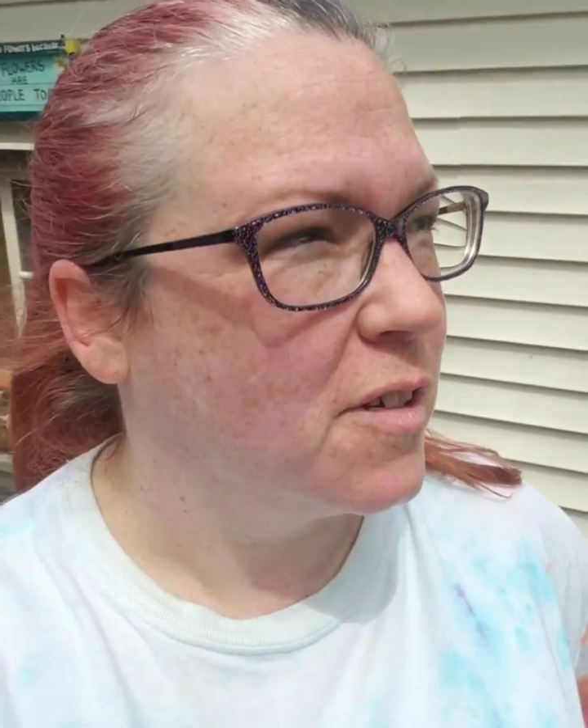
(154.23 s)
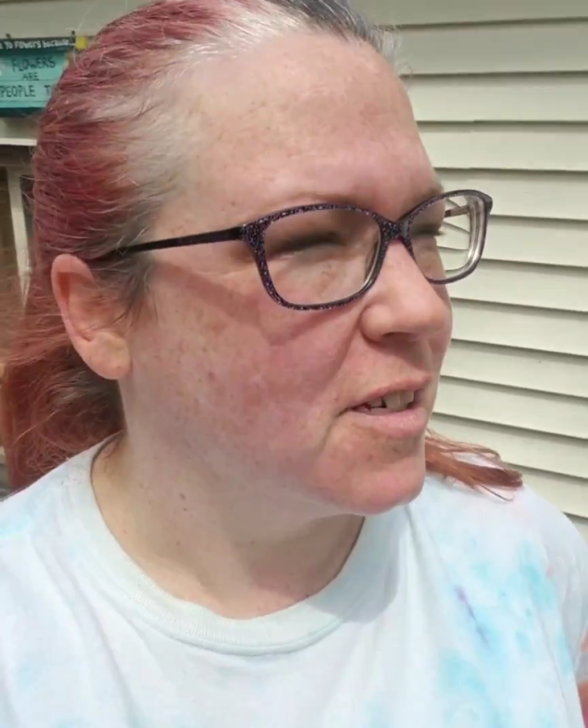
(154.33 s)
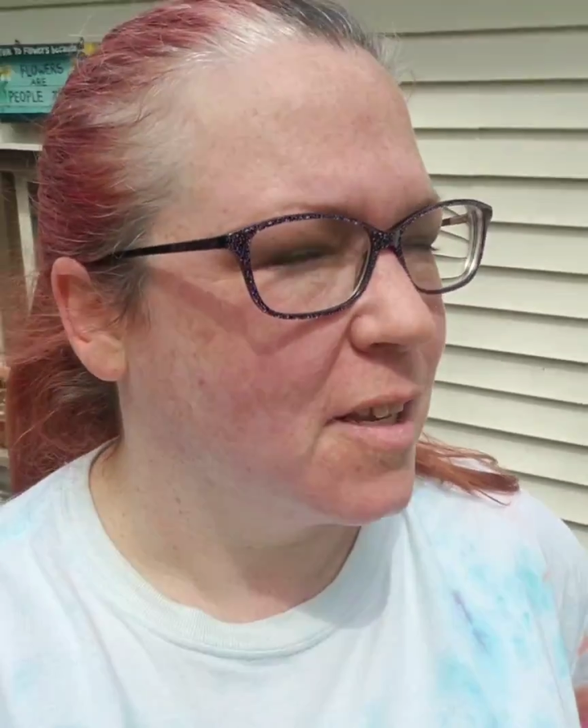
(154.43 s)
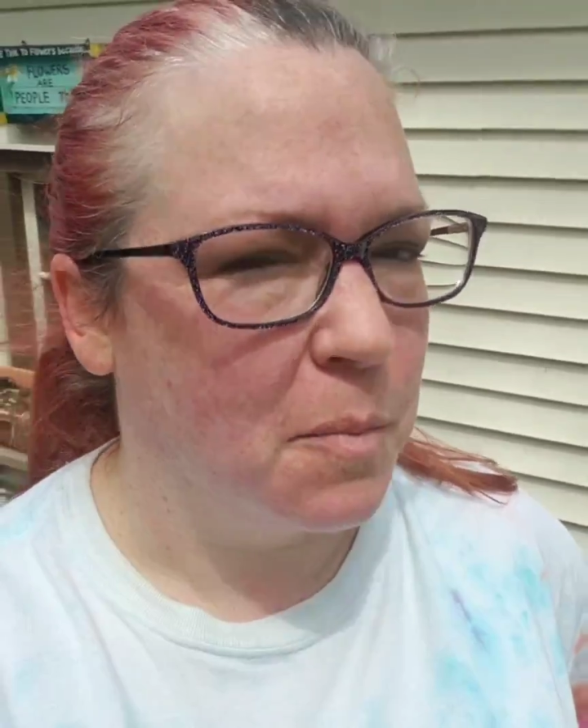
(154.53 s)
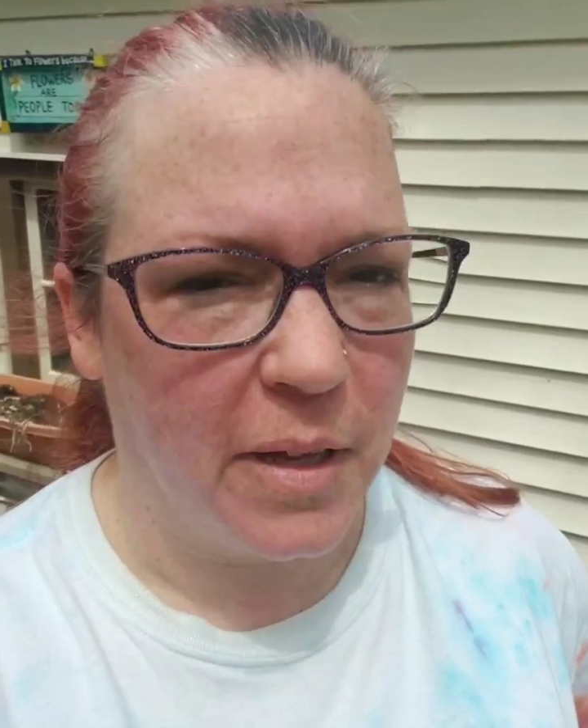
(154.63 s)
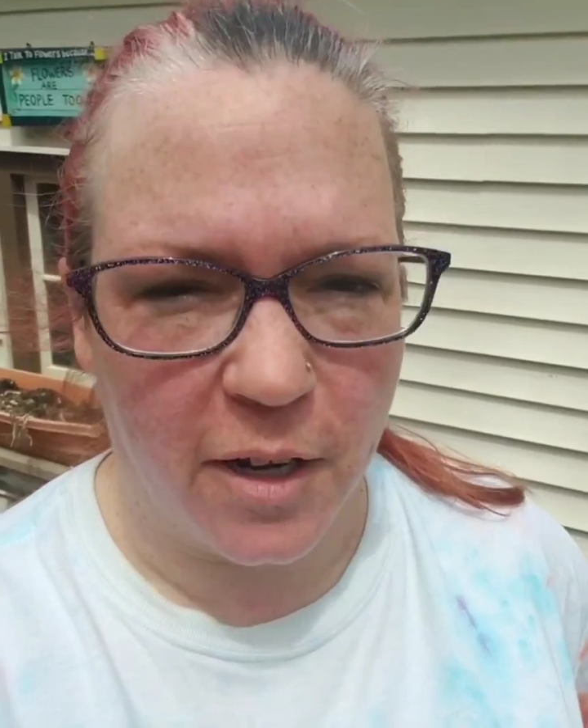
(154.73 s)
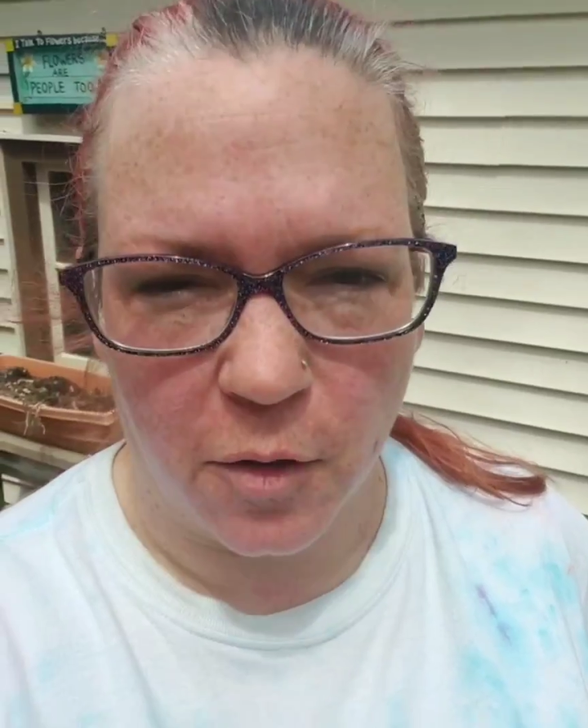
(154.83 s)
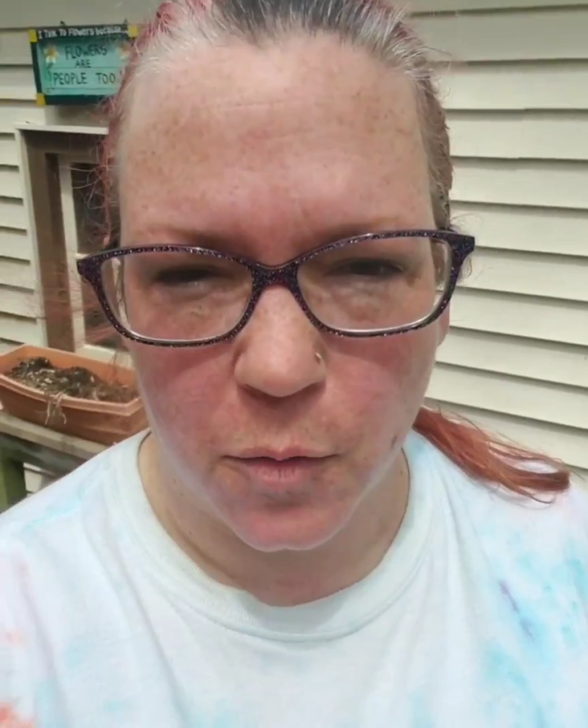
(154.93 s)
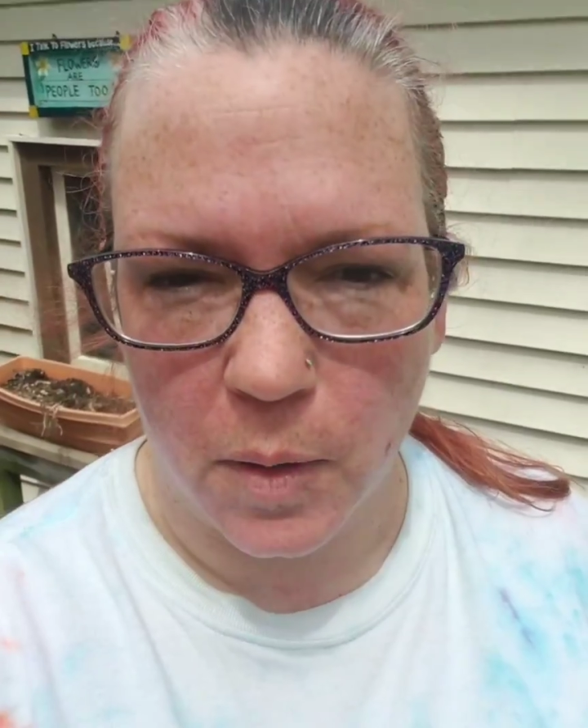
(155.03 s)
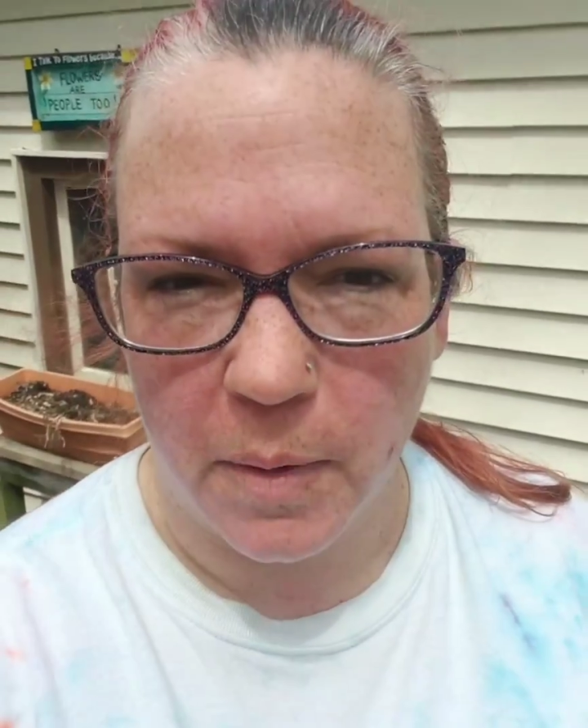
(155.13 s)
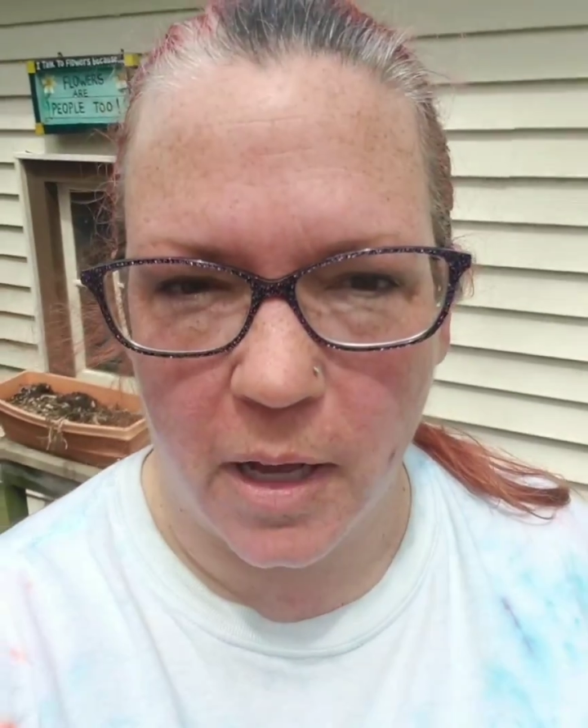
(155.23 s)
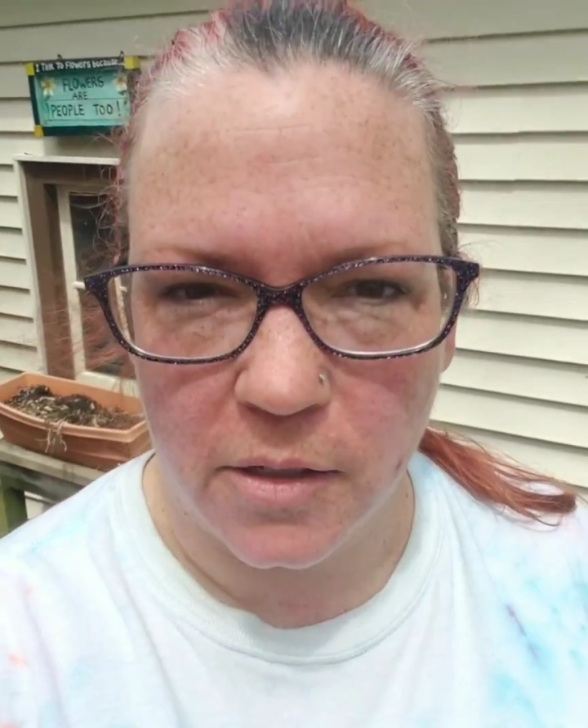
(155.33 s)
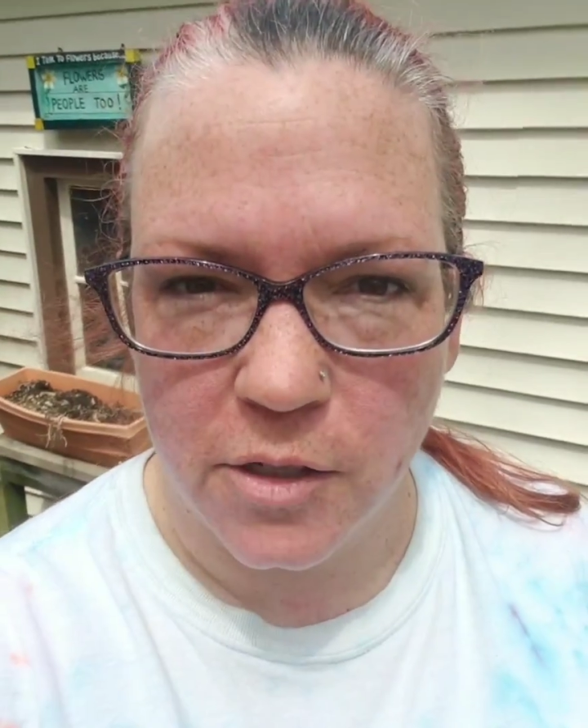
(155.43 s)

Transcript: just a plain old three miles.